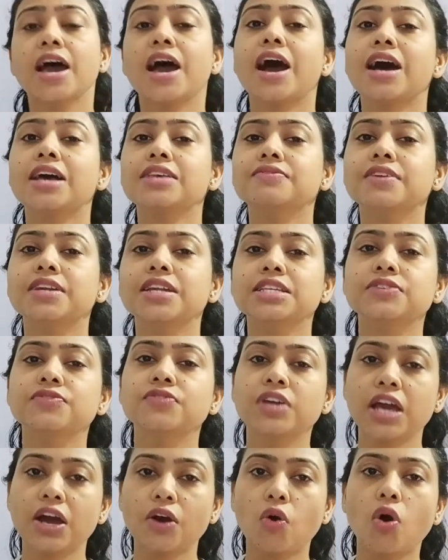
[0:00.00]
as well as
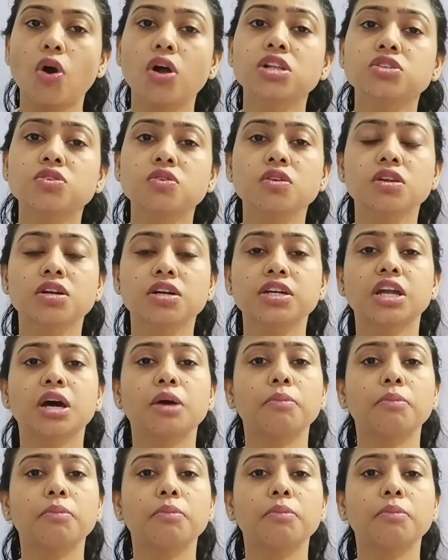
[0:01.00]
we have also learned